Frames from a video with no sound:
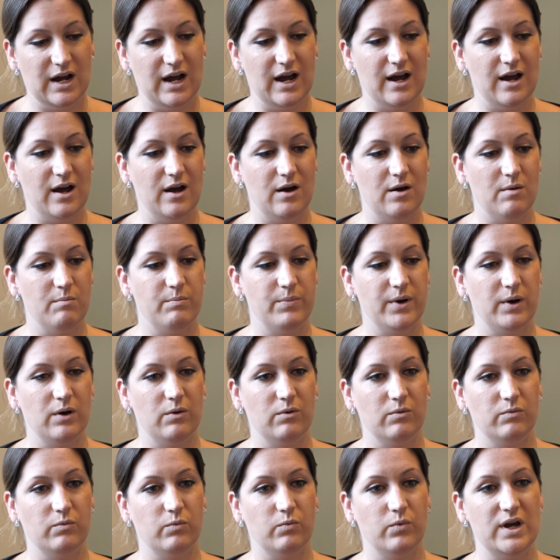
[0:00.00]

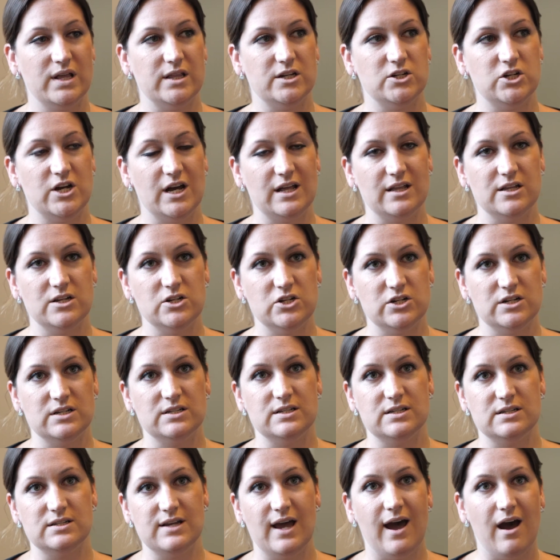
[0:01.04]
But where the challenge
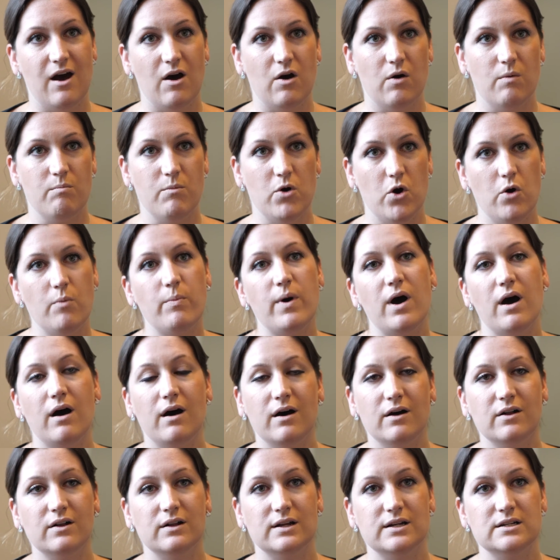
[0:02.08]
is how
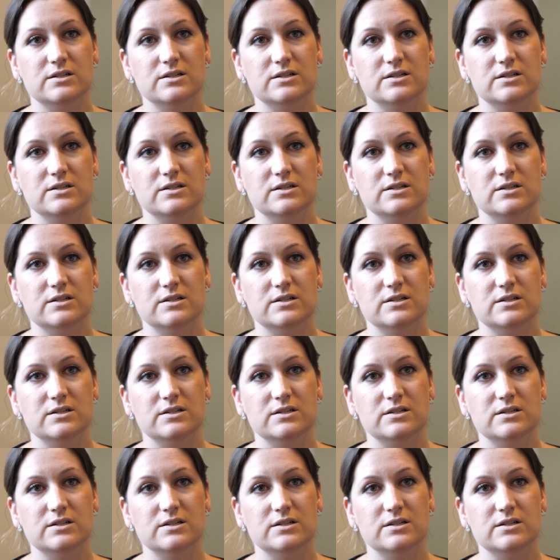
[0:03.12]
mobile